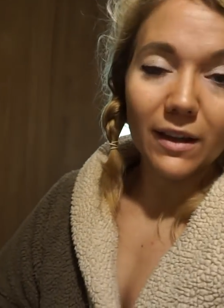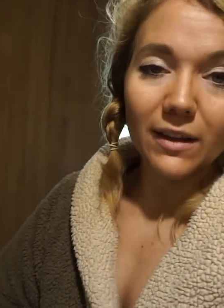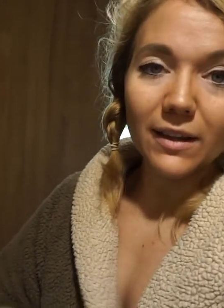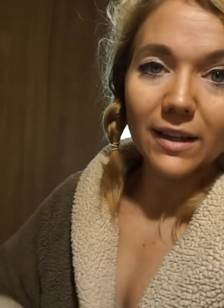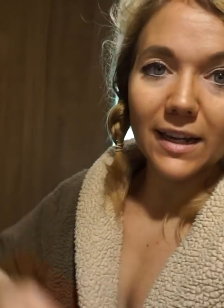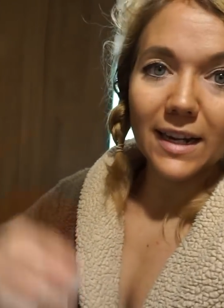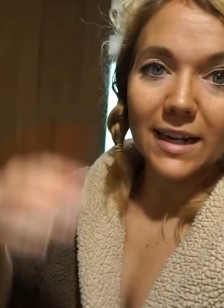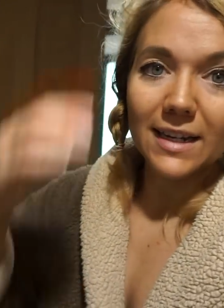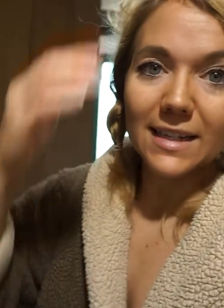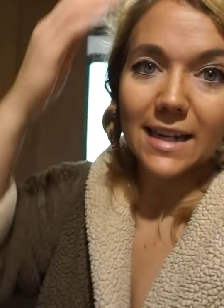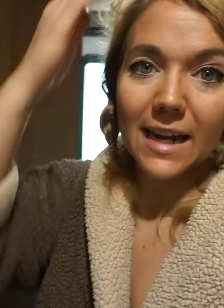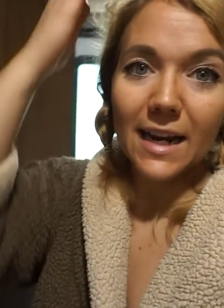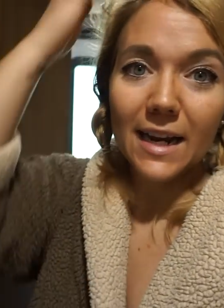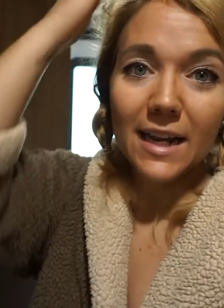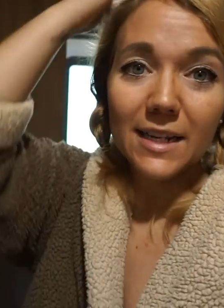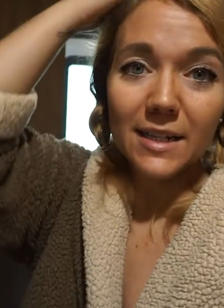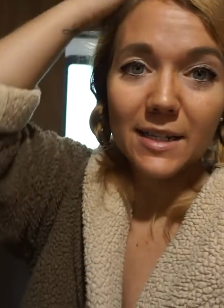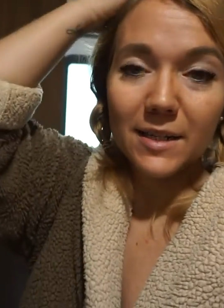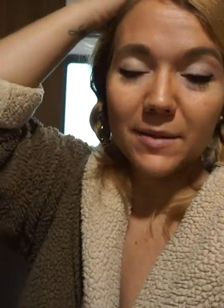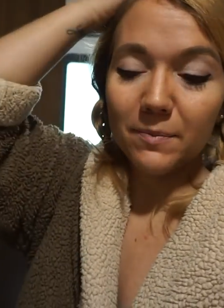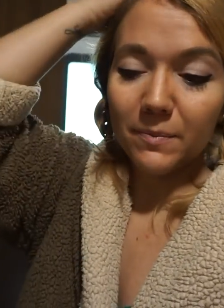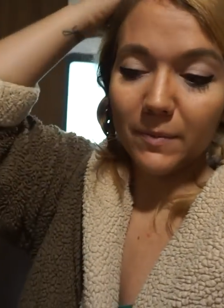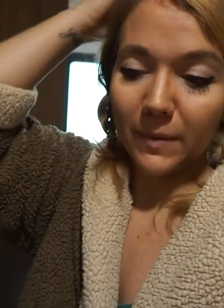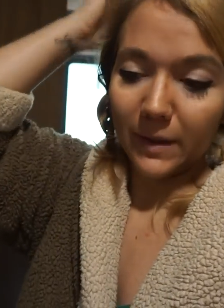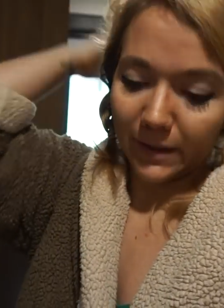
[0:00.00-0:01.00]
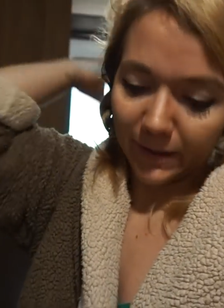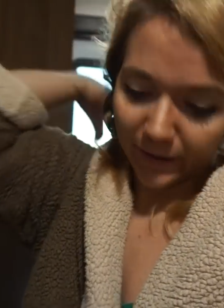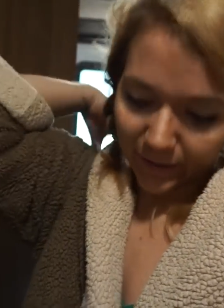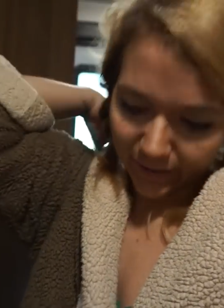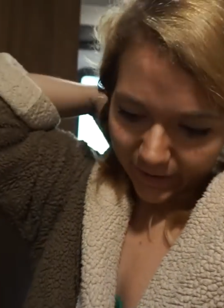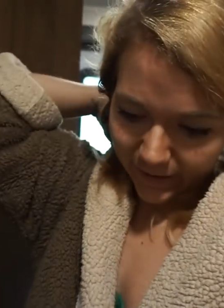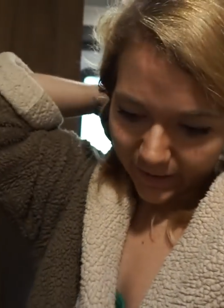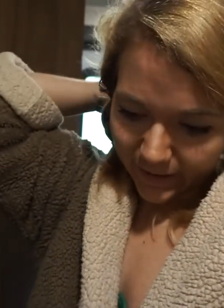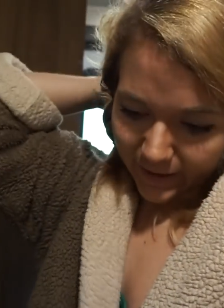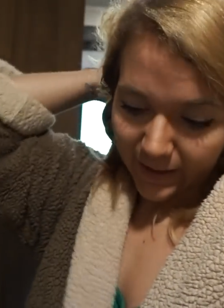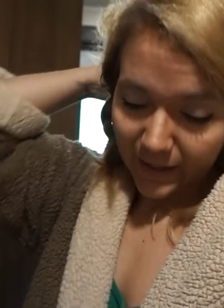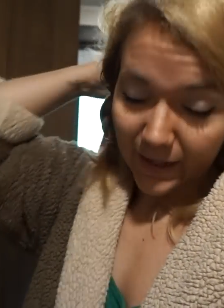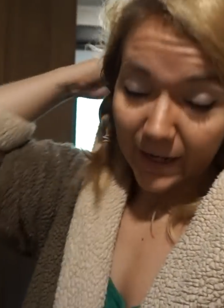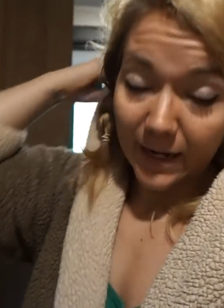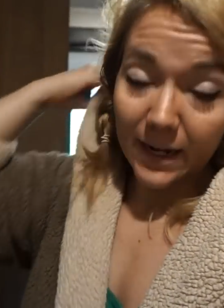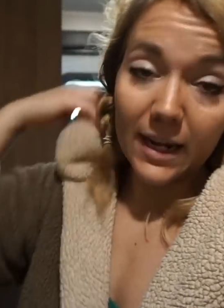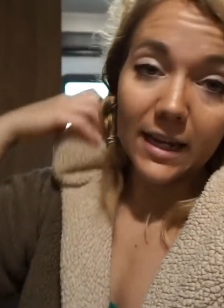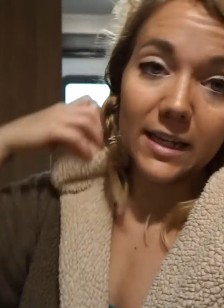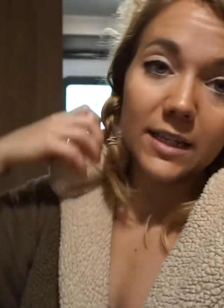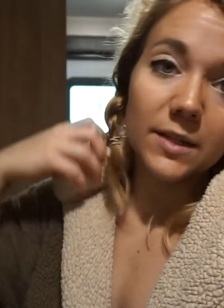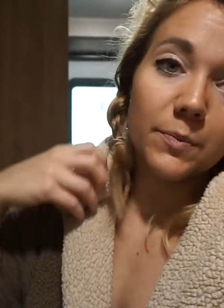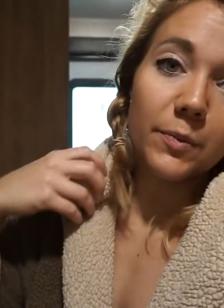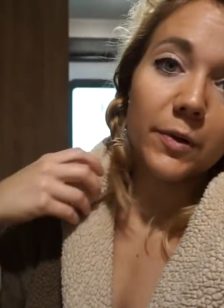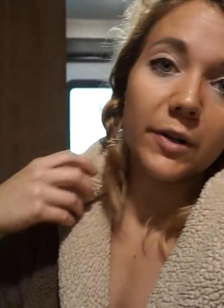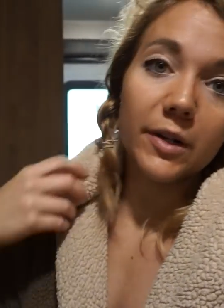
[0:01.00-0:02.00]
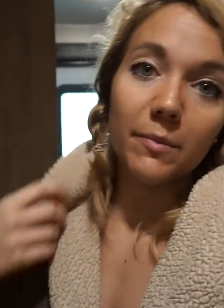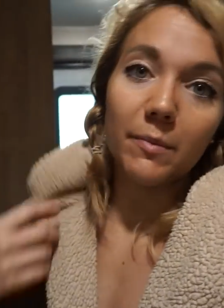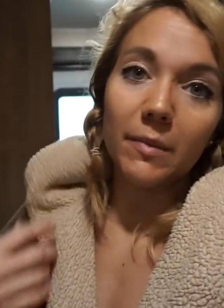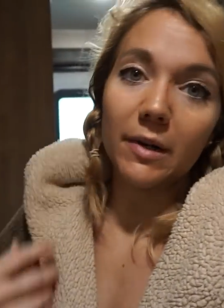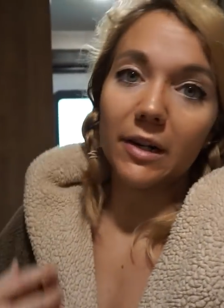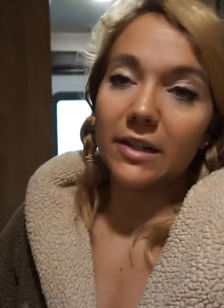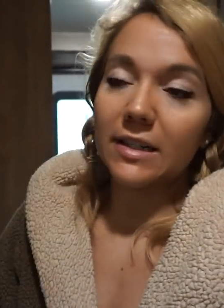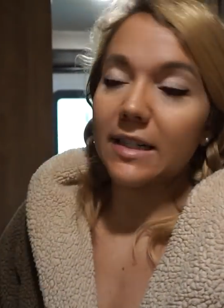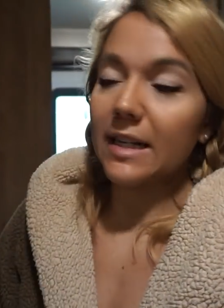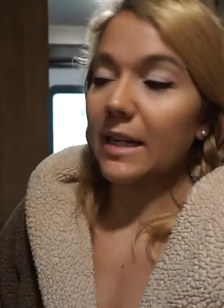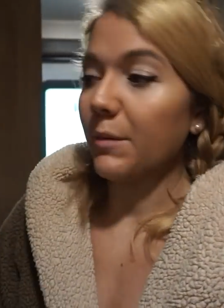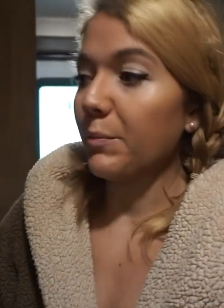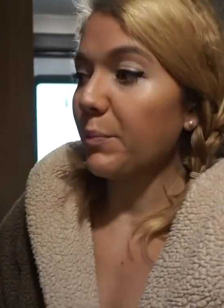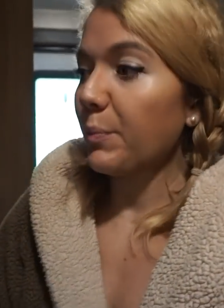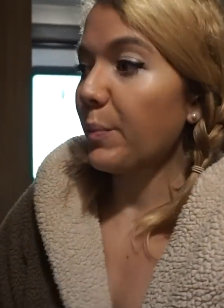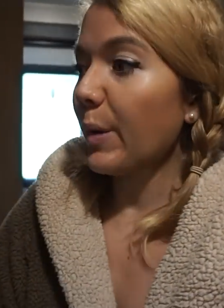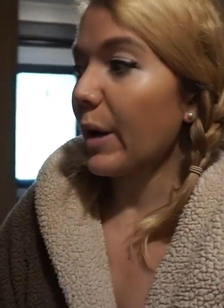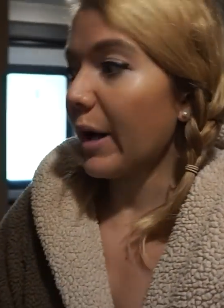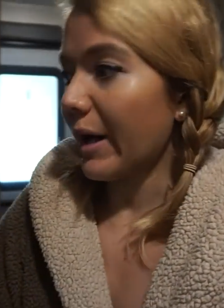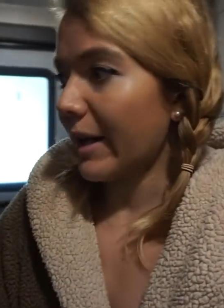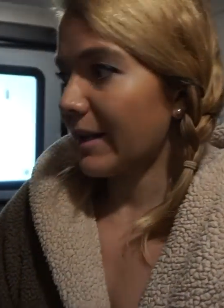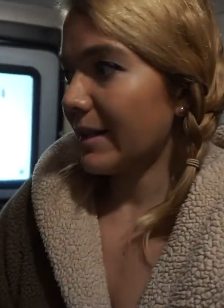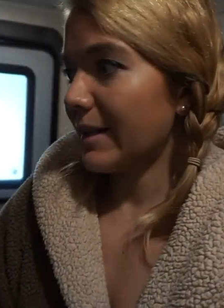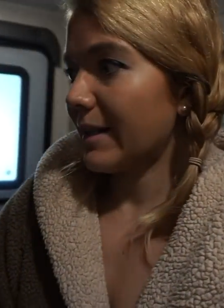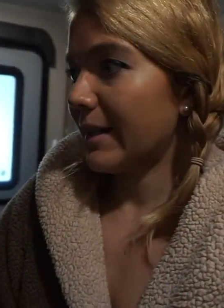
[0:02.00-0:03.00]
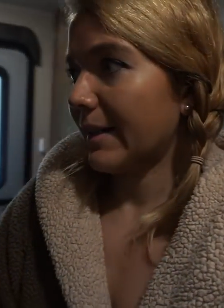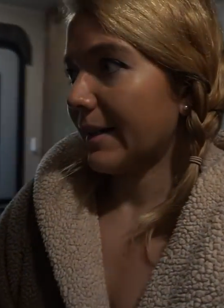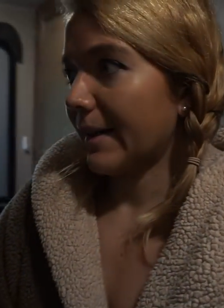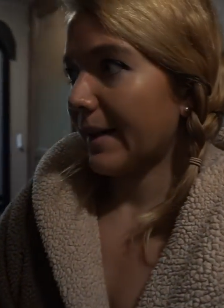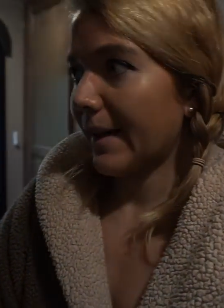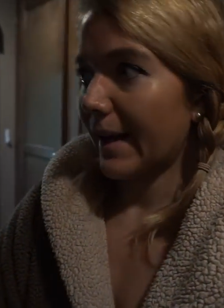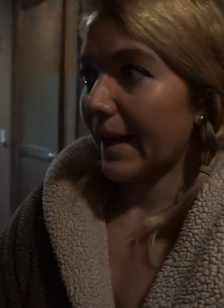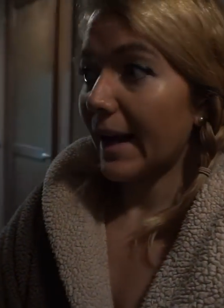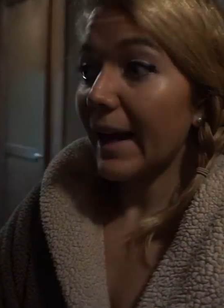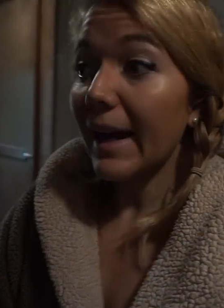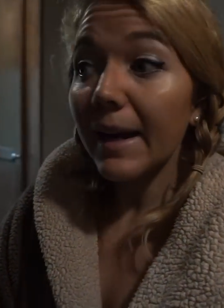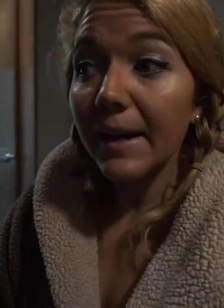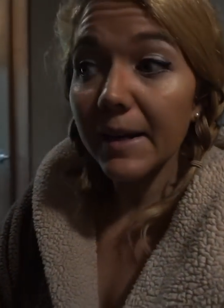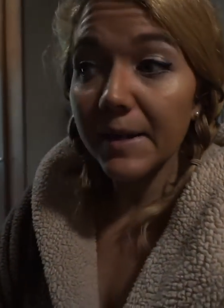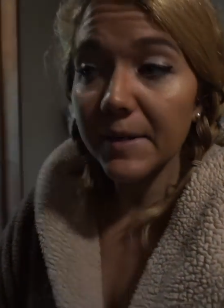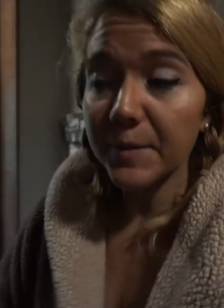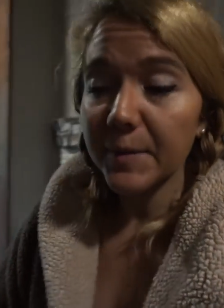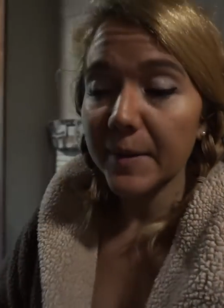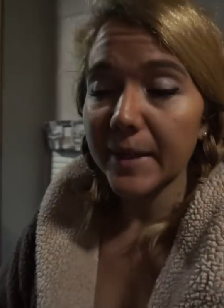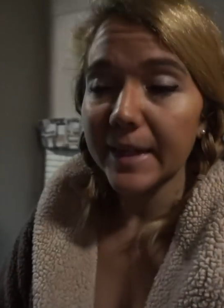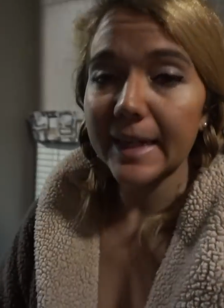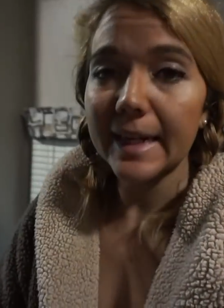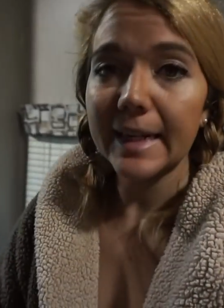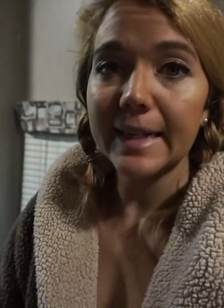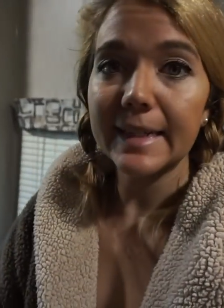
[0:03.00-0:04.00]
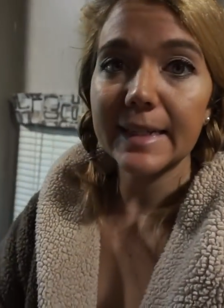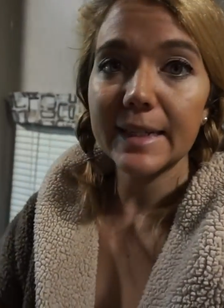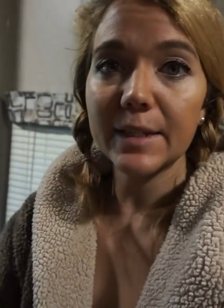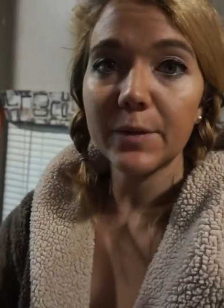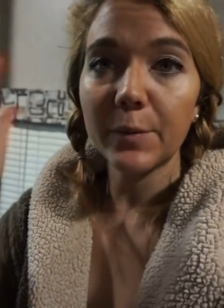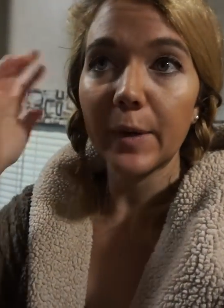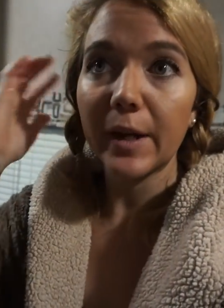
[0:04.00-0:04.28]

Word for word: like I said, it's it's pretty embarrassing, but it is what it is.